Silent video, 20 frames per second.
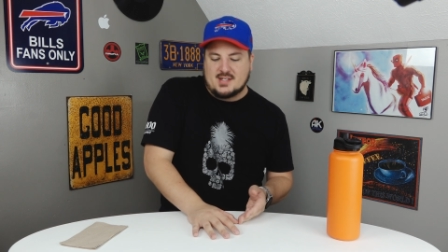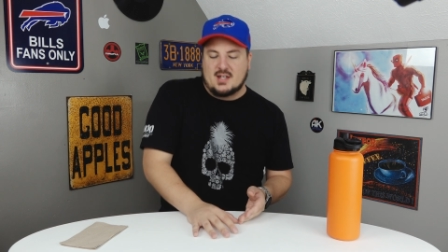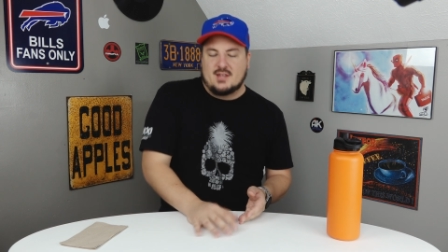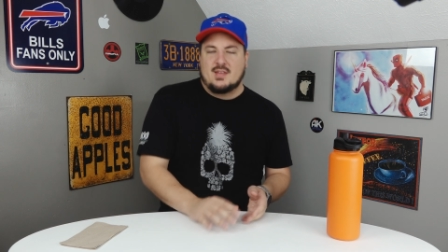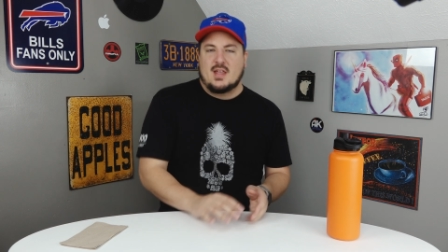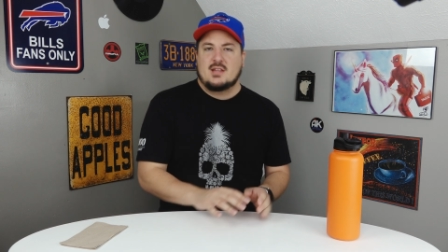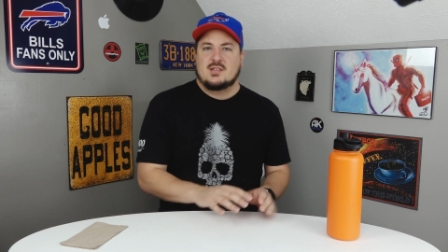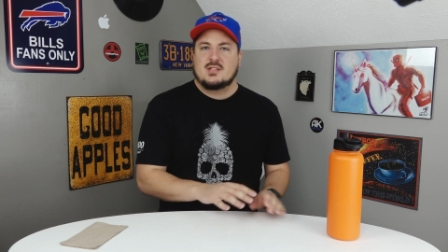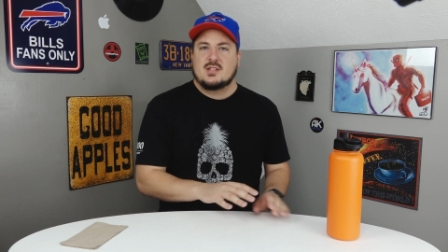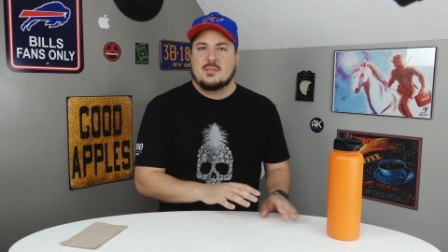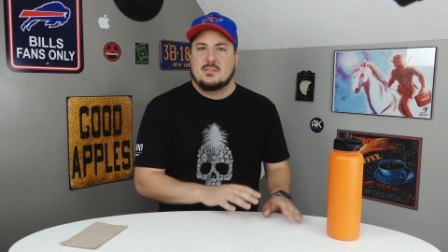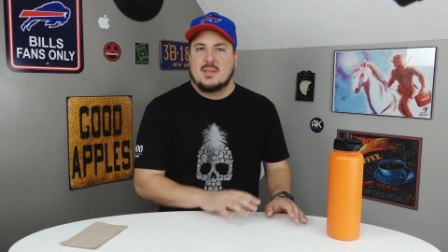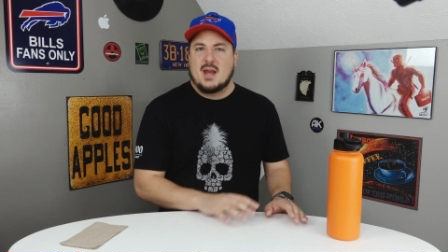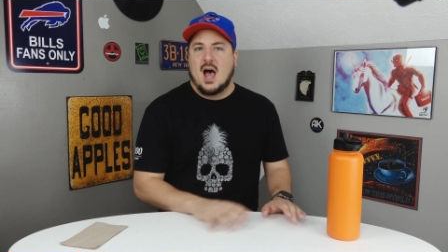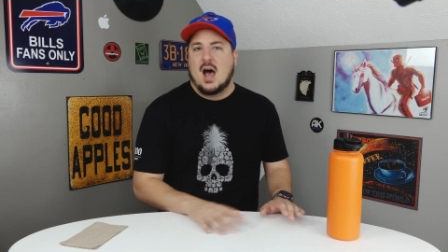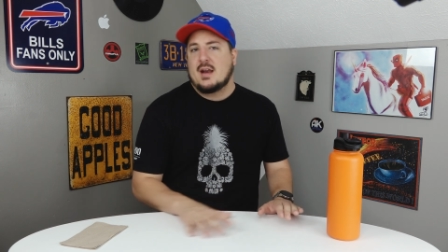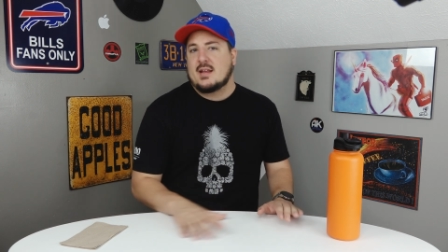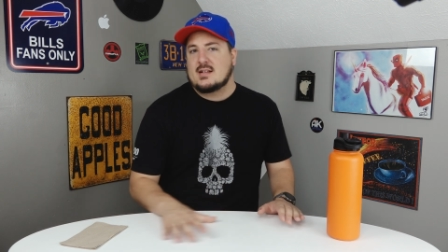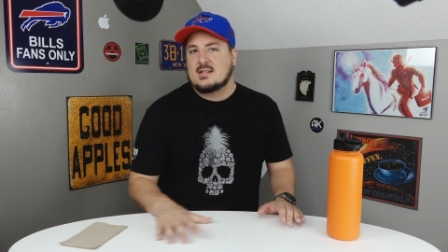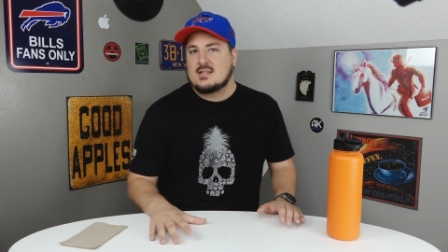and then some
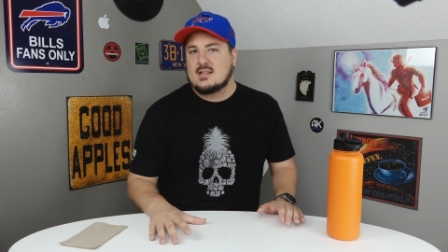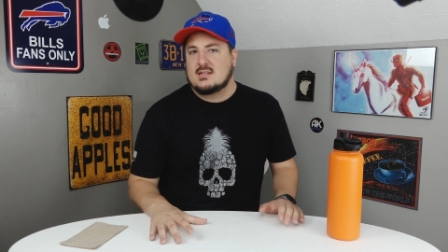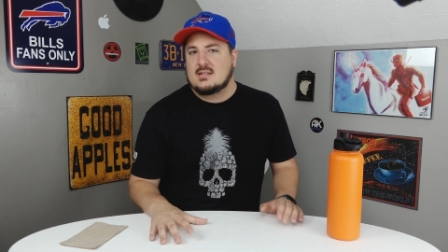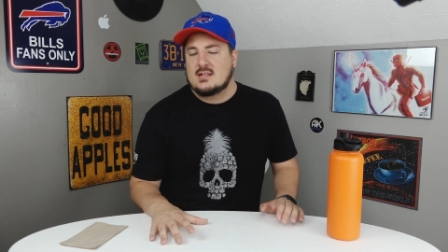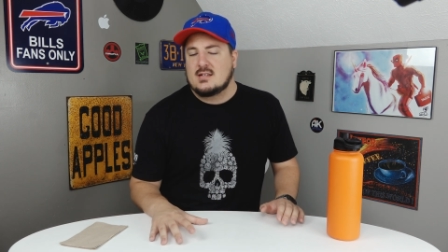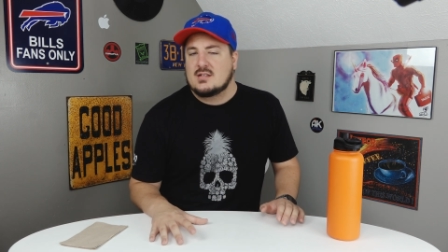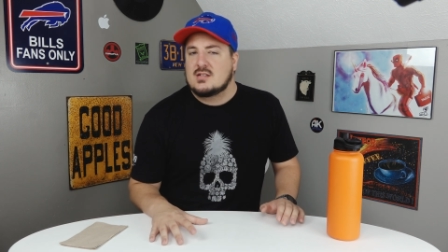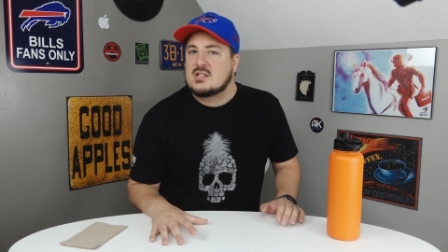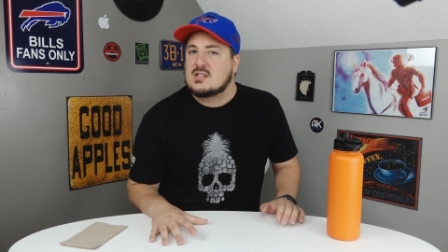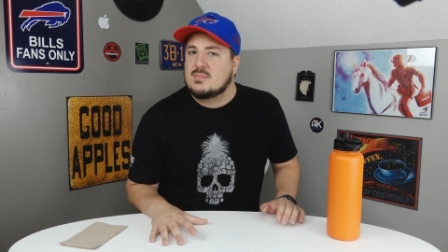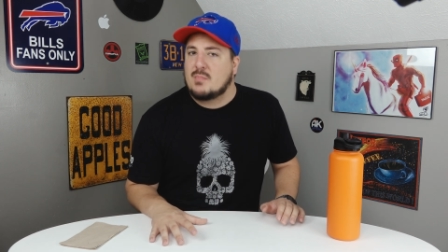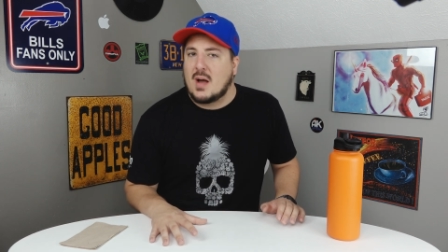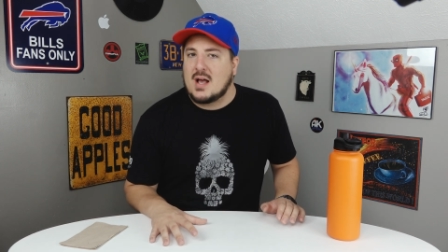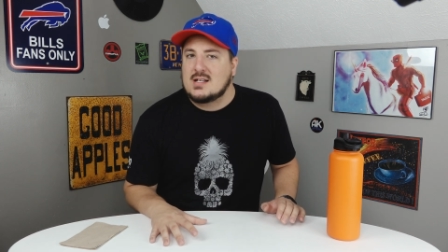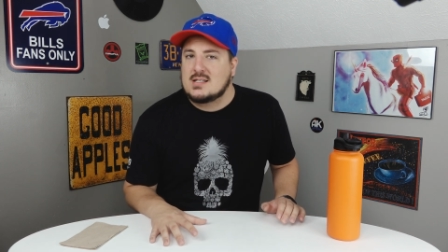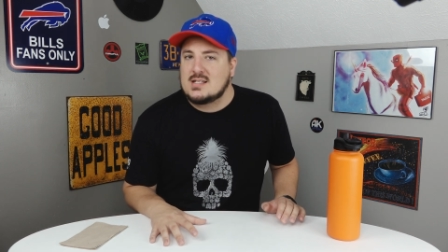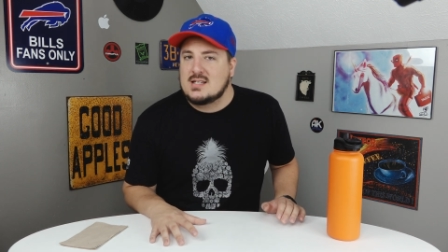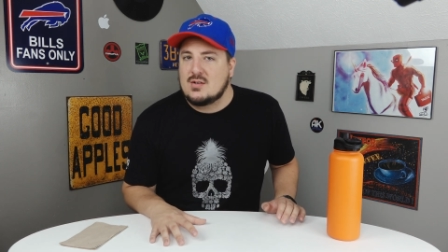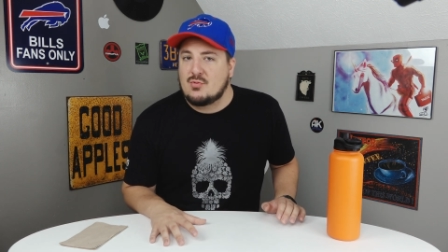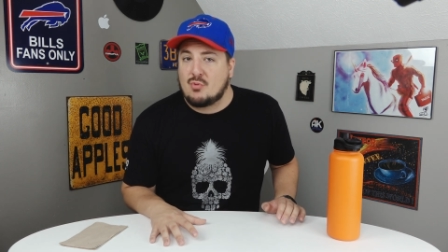non-existent
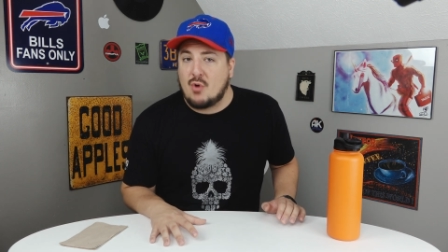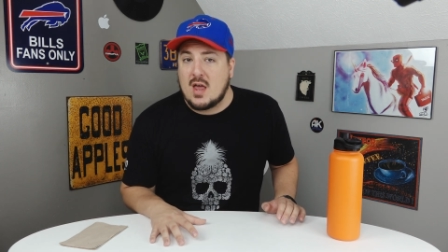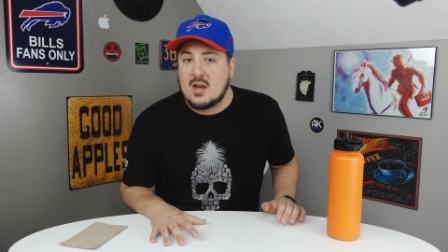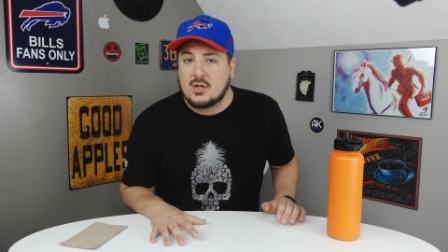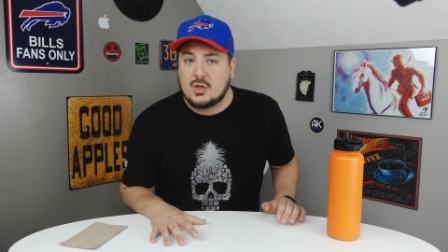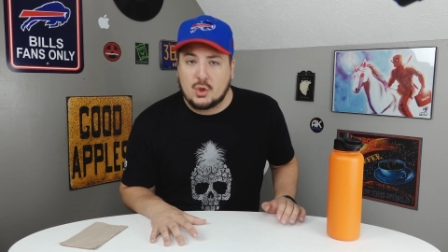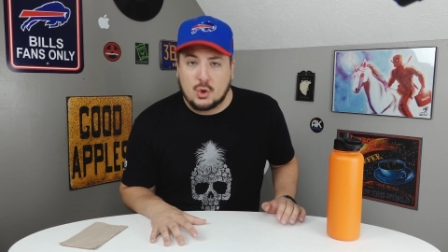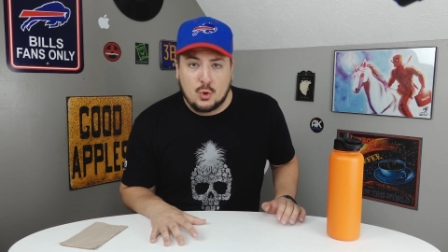spicy red